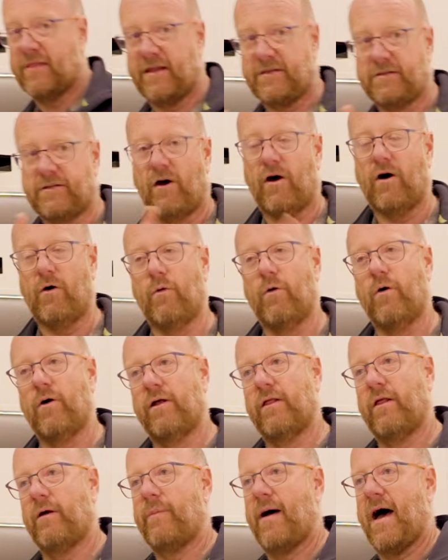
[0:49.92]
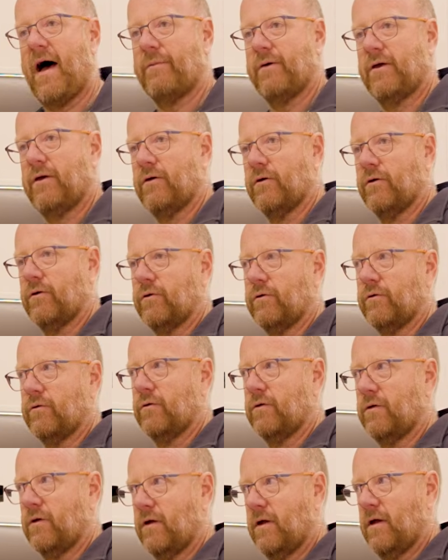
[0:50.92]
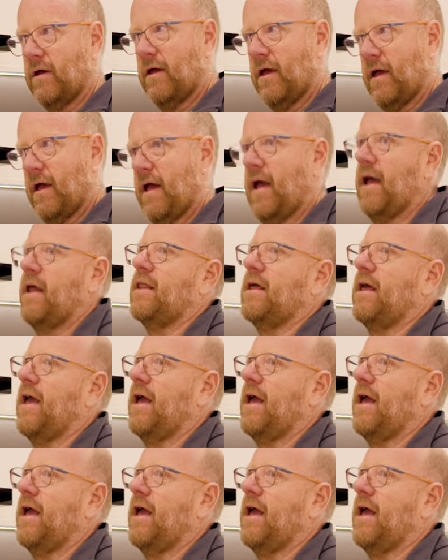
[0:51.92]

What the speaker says: That's the hot water, the barbecue, and the